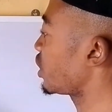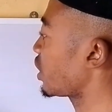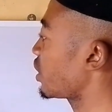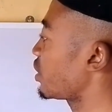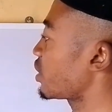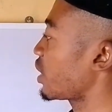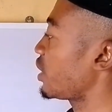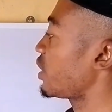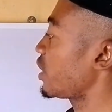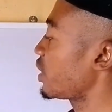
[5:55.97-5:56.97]
here and
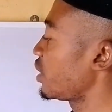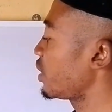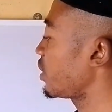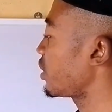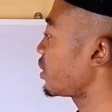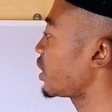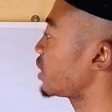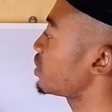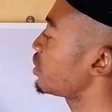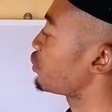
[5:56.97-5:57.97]
here.
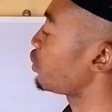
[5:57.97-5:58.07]
Then if